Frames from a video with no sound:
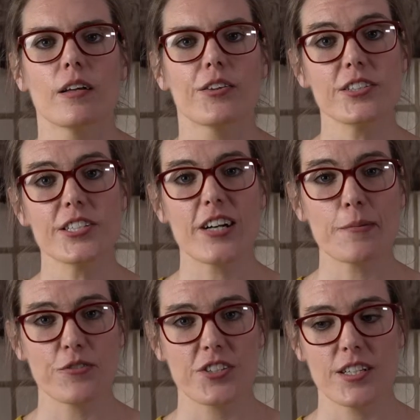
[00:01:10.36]
30
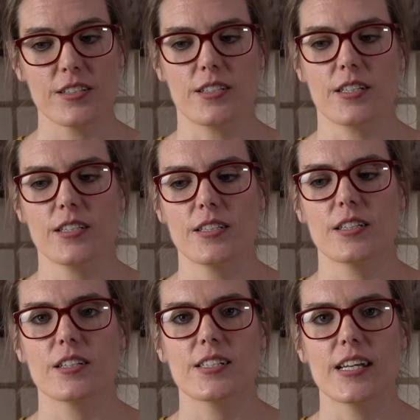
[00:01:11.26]
grams of chia seeds
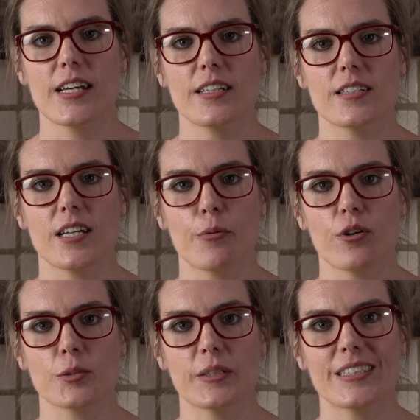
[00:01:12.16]
contains
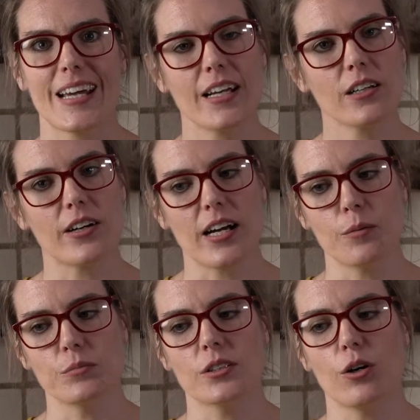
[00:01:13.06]
approximately 10
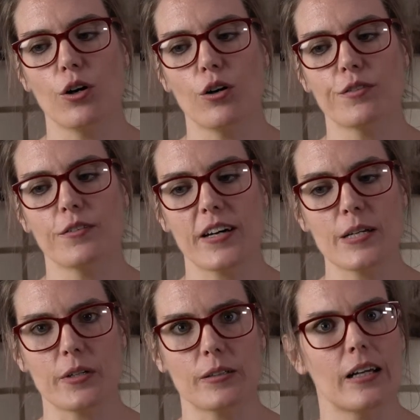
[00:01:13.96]
grams of
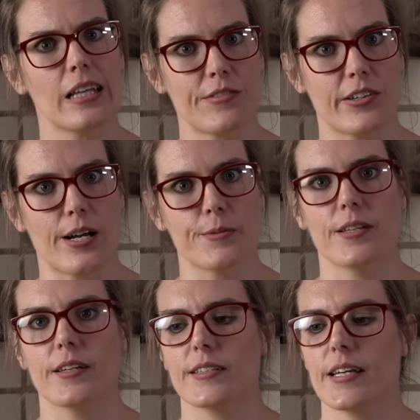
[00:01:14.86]
fiber, 11 grams I
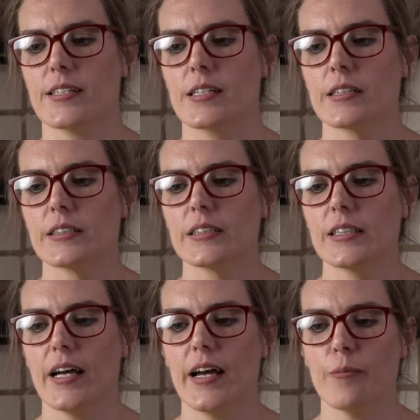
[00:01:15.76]
think I
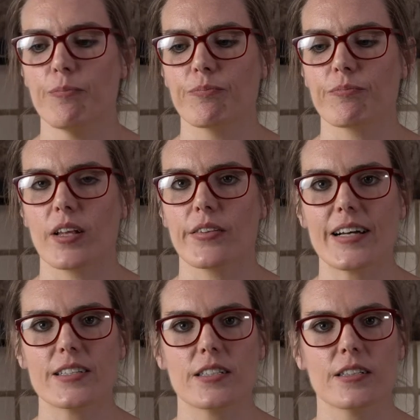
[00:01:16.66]
said.
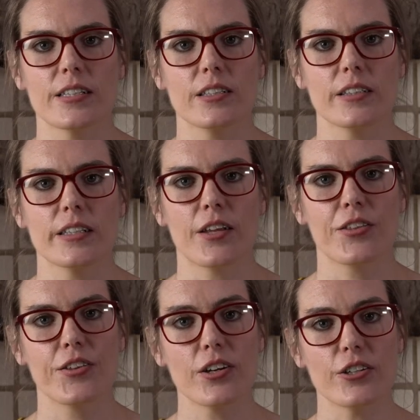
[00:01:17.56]
That's nearly a
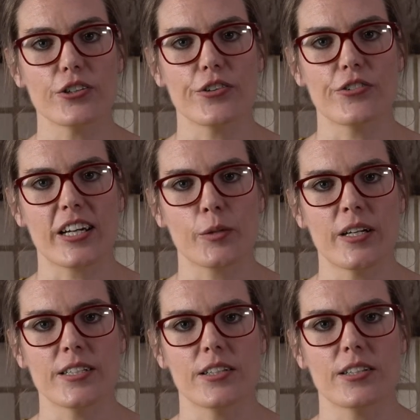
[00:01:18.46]
third of your
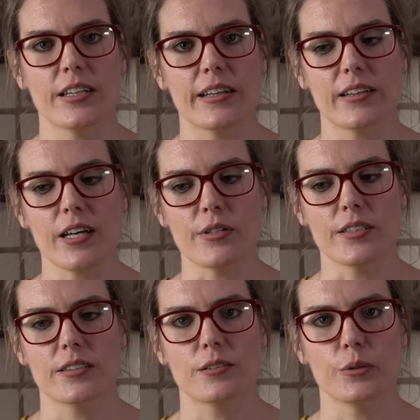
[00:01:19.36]
recommended daily
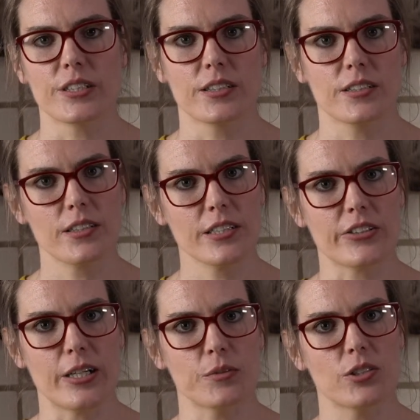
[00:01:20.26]
allowance, which is 30
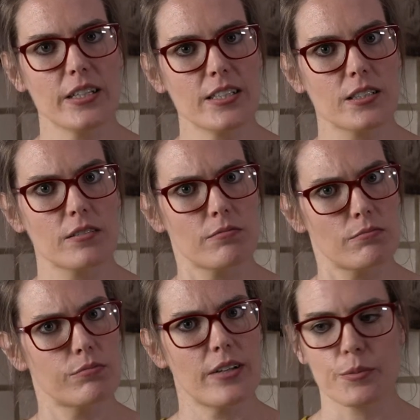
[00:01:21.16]
grams, so that's
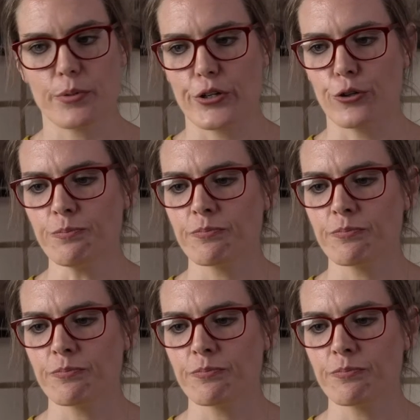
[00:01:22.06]
pretty cool.